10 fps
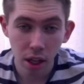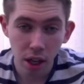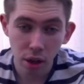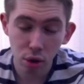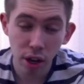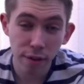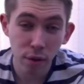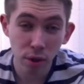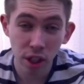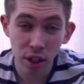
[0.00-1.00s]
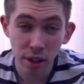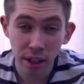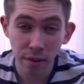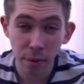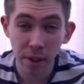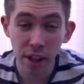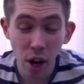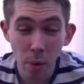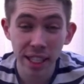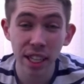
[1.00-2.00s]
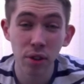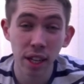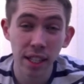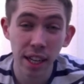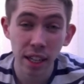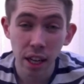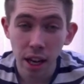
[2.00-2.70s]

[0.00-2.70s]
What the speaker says: you're trying to force us to do something when no one's interested.